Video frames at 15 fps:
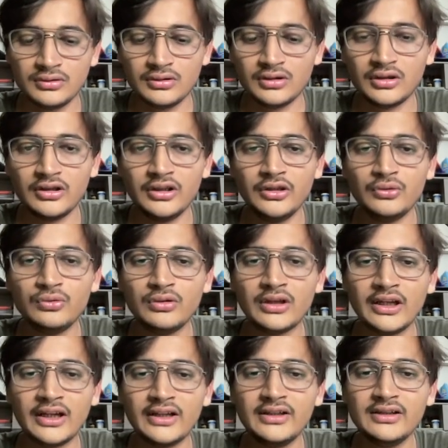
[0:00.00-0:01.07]
new
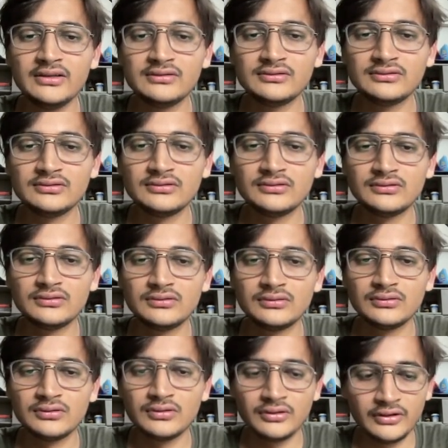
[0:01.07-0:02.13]
head
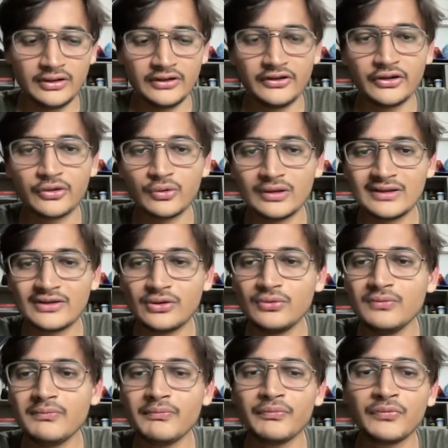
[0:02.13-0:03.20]
is equals to,
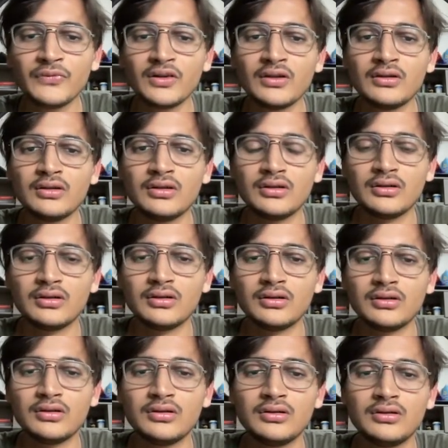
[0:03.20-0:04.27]
uh,
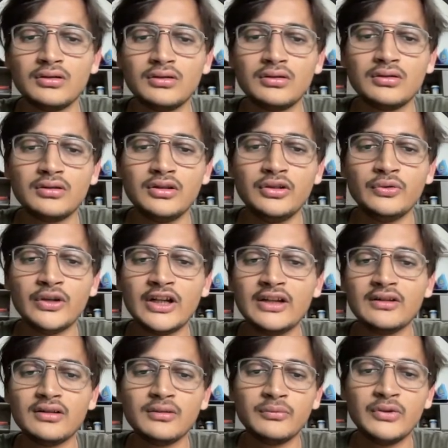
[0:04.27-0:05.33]
new head
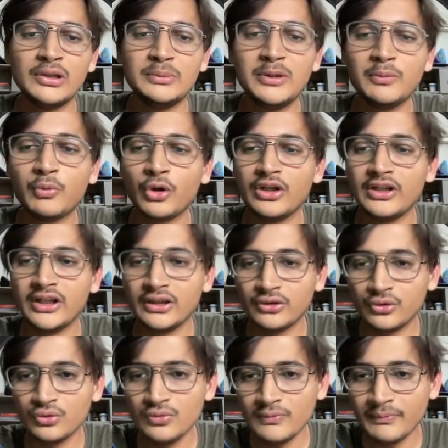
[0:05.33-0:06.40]
will be pointing
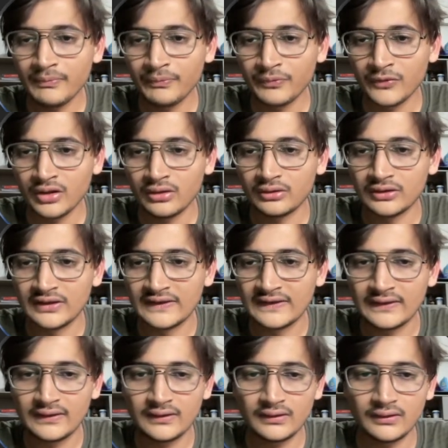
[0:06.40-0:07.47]
to
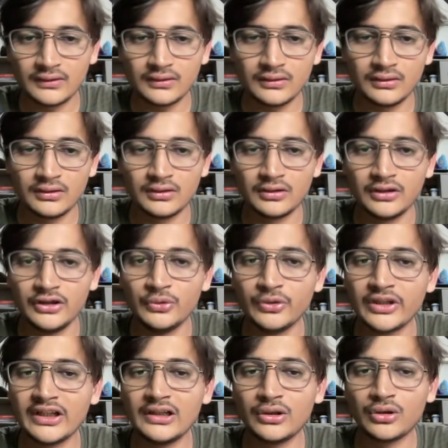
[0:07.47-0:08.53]
this new
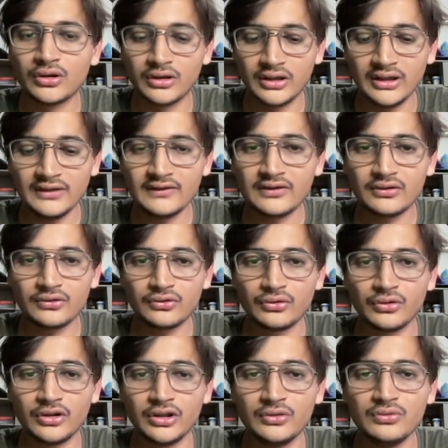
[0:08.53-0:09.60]
tail dot next. So
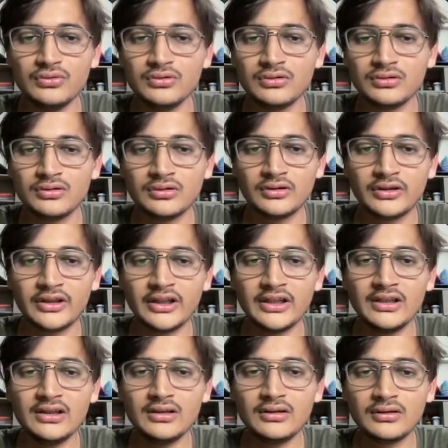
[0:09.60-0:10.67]
new
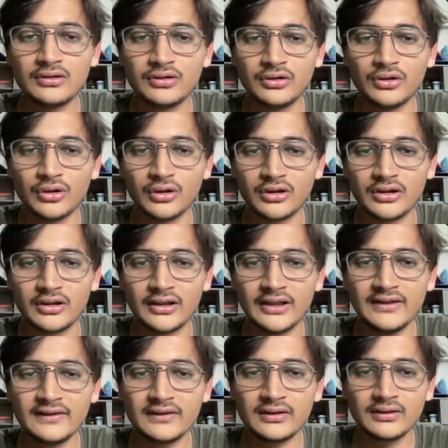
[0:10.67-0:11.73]
tail dot
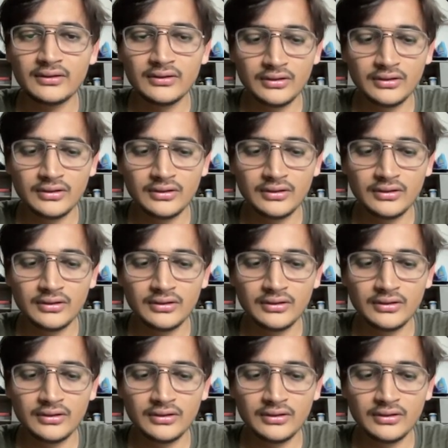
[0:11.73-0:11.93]
next.